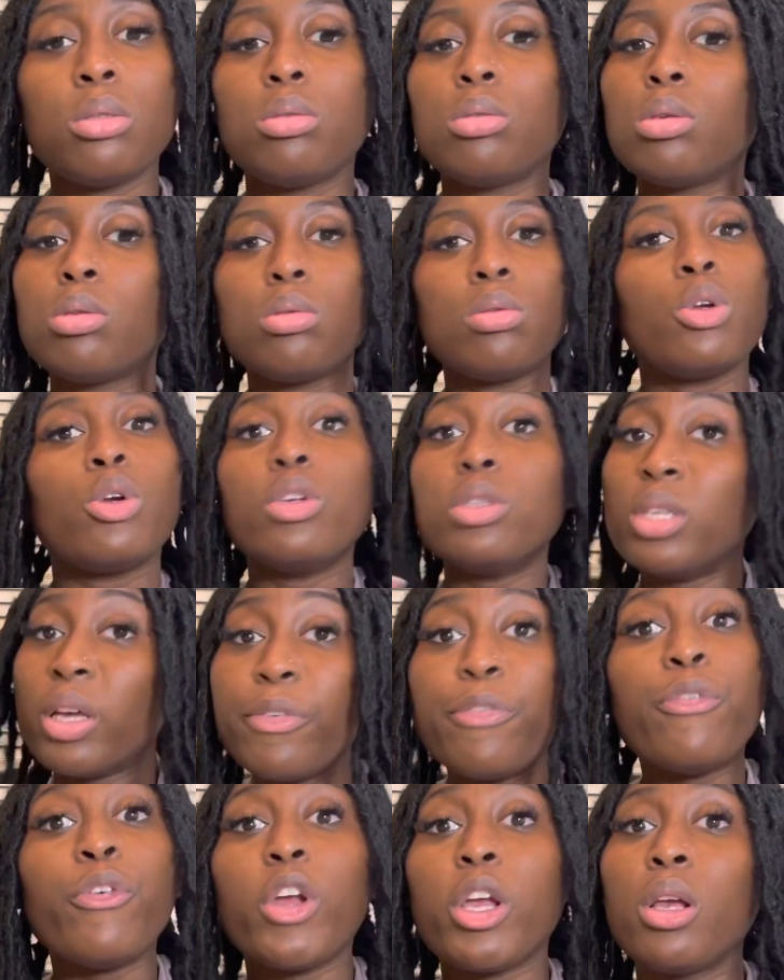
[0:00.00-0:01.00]
You're
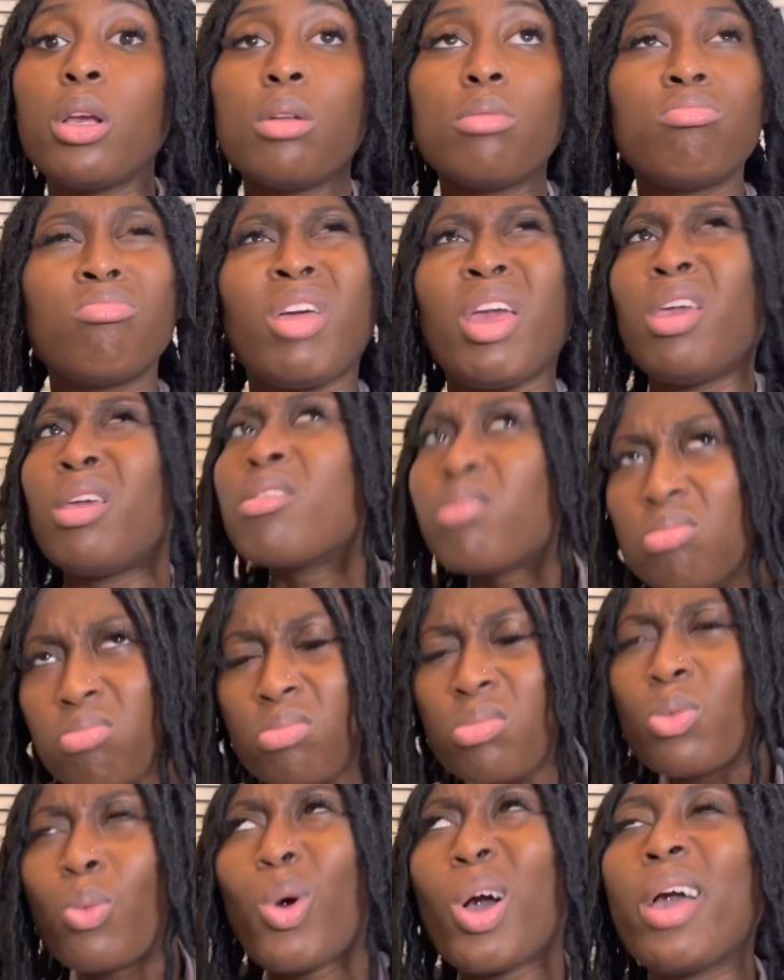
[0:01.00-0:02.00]
different. Like,
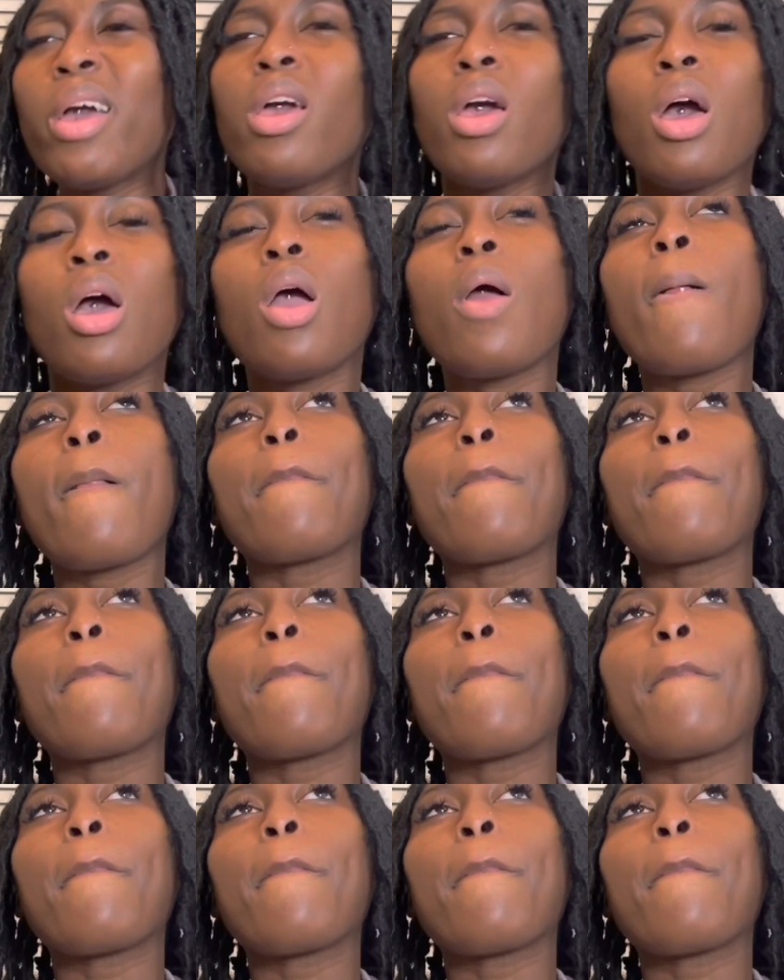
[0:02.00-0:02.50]
what?